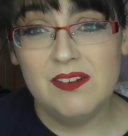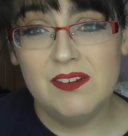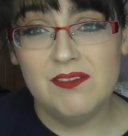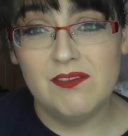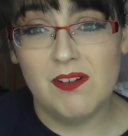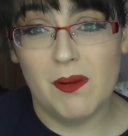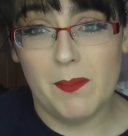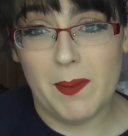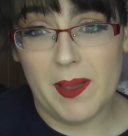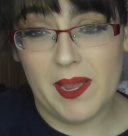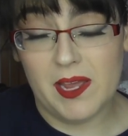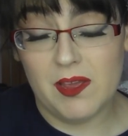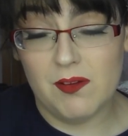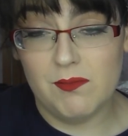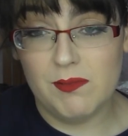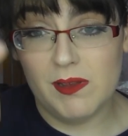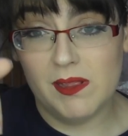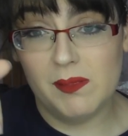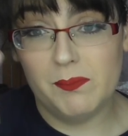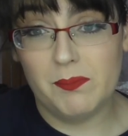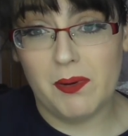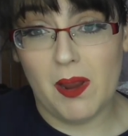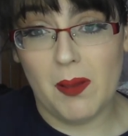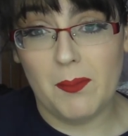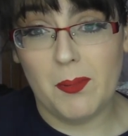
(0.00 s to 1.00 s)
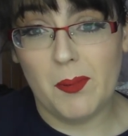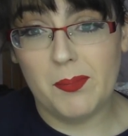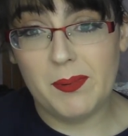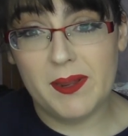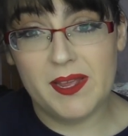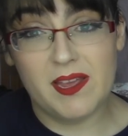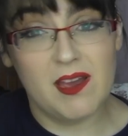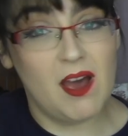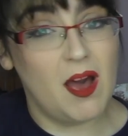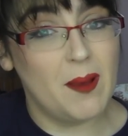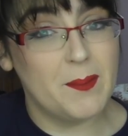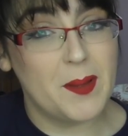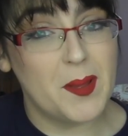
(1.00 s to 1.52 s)
Rebecca will probably
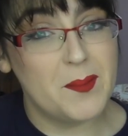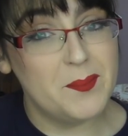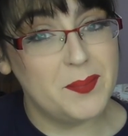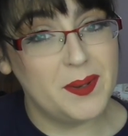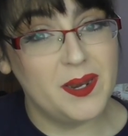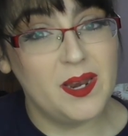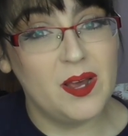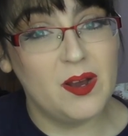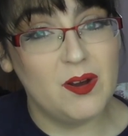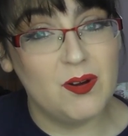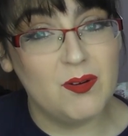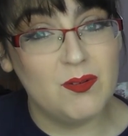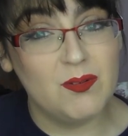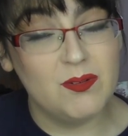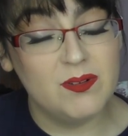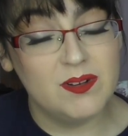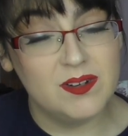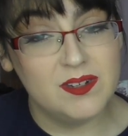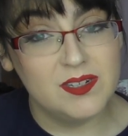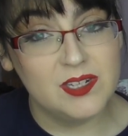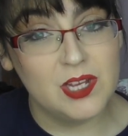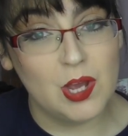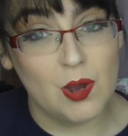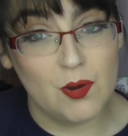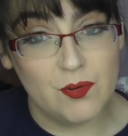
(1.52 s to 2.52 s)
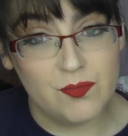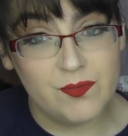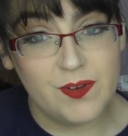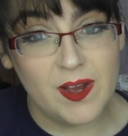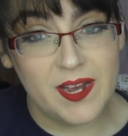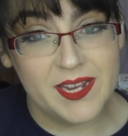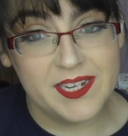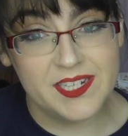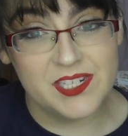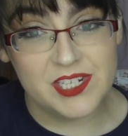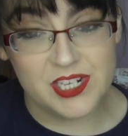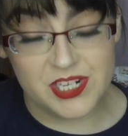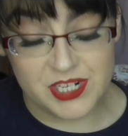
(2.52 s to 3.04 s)
comment below, go
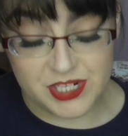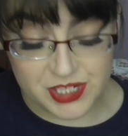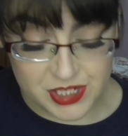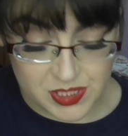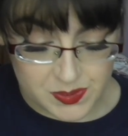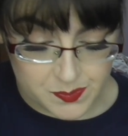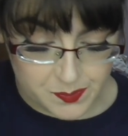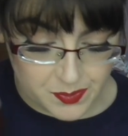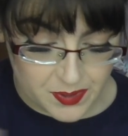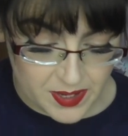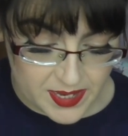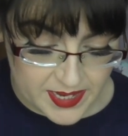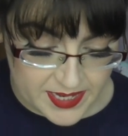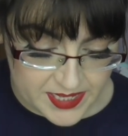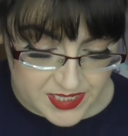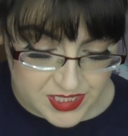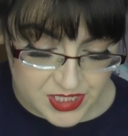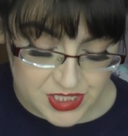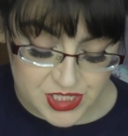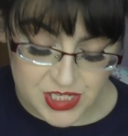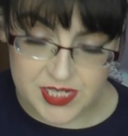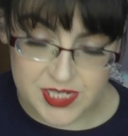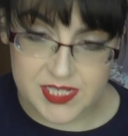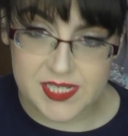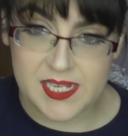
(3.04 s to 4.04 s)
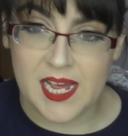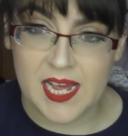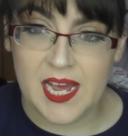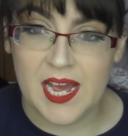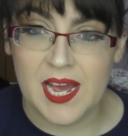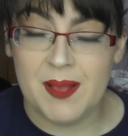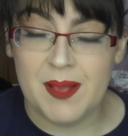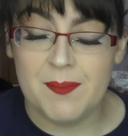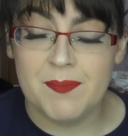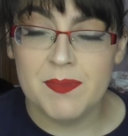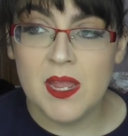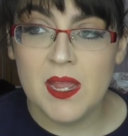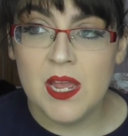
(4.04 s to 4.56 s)
find her, she's brilliant. She's
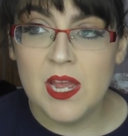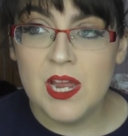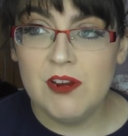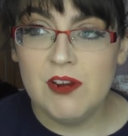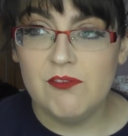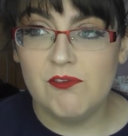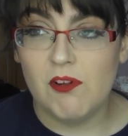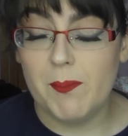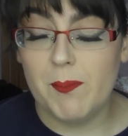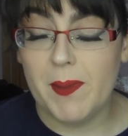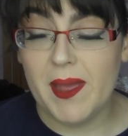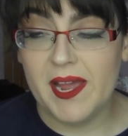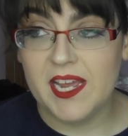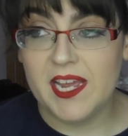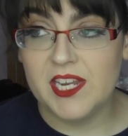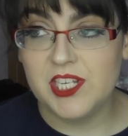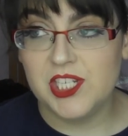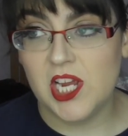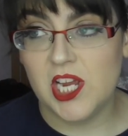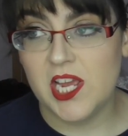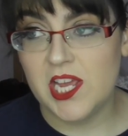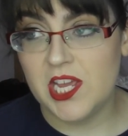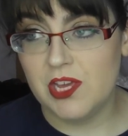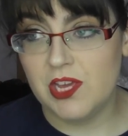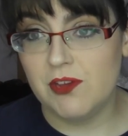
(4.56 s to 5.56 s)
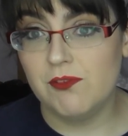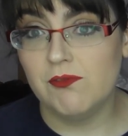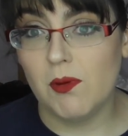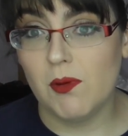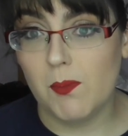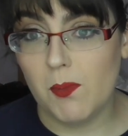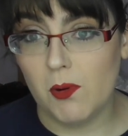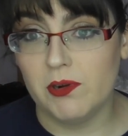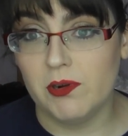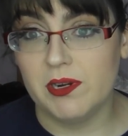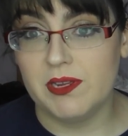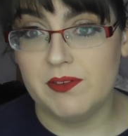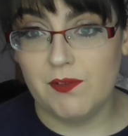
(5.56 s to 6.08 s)
RebeccaJU,
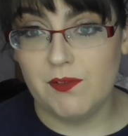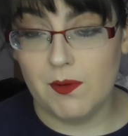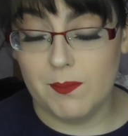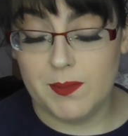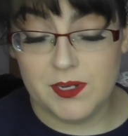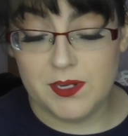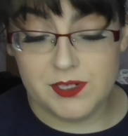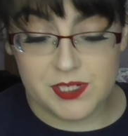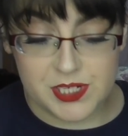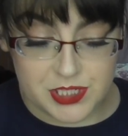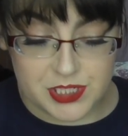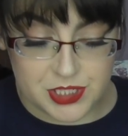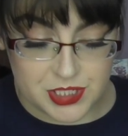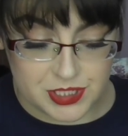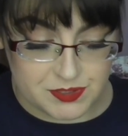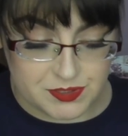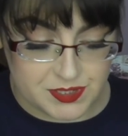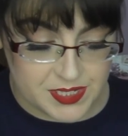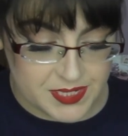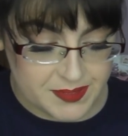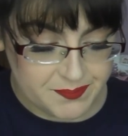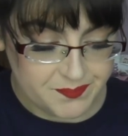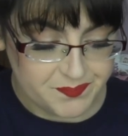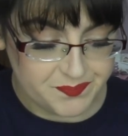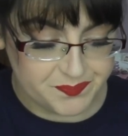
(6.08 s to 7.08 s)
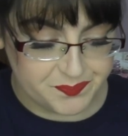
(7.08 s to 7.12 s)
reporting for Beauty Duty.